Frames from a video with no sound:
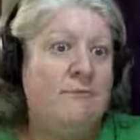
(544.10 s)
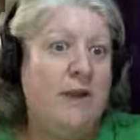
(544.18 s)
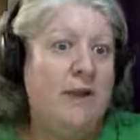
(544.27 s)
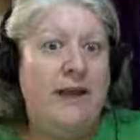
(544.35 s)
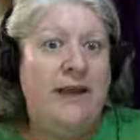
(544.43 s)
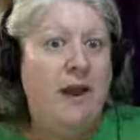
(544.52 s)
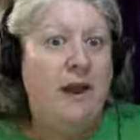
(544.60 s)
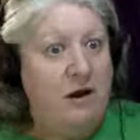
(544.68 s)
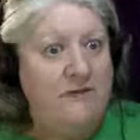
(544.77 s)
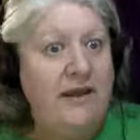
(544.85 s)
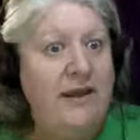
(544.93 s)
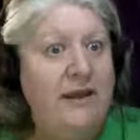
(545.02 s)
my
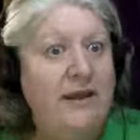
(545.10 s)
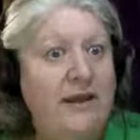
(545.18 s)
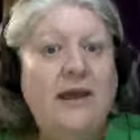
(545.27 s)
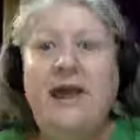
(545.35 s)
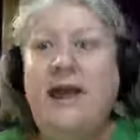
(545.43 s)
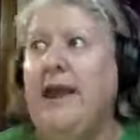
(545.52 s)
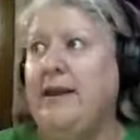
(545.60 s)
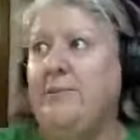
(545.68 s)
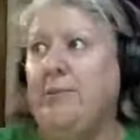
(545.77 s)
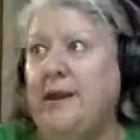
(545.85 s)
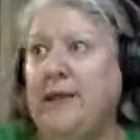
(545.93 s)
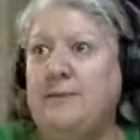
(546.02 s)
RV. And
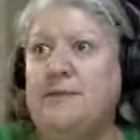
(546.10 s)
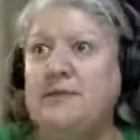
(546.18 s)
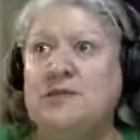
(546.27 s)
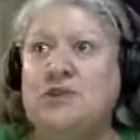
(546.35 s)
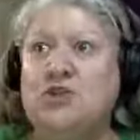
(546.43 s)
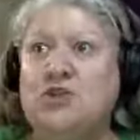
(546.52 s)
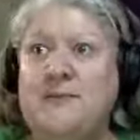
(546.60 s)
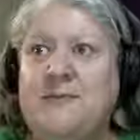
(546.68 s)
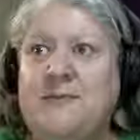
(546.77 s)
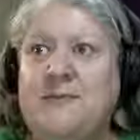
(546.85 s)
pointing up to the stripes and